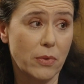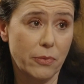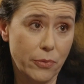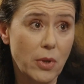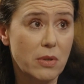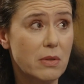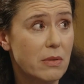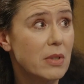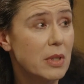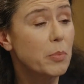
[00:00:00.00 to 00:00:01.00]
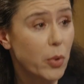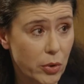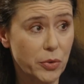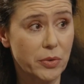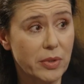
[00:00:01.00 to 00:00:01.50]
first
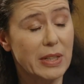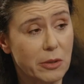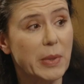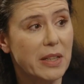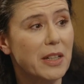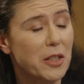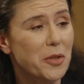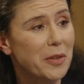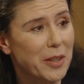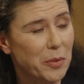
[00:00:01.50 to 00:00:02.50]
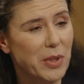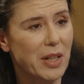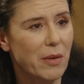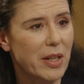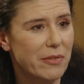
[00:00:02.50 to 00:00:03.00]
important expectation that
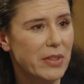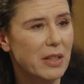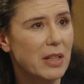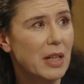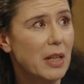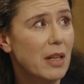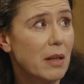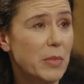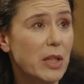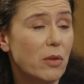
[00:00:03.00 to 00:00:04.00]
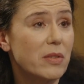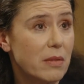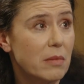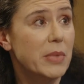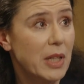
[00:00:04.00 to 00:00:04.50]
we are having. Excellent.
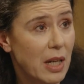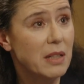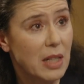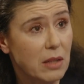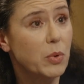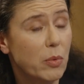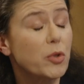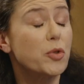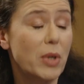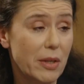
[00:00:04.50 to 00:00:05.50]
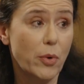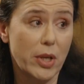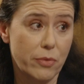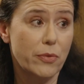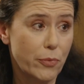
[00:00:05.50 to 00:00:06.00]
Because behind that, we want to
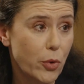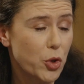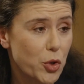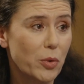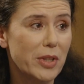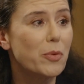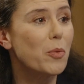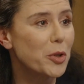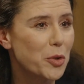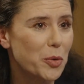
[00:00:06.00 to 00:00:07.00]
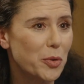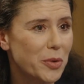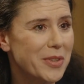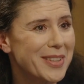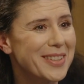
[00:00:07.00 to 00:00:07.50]
leverage, for sure. If we want to
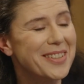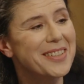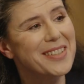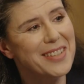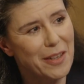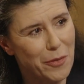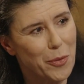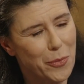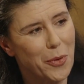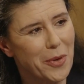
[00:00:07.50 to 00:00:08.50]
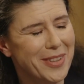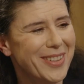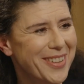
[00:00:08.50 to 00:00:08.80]
succeed in this level 4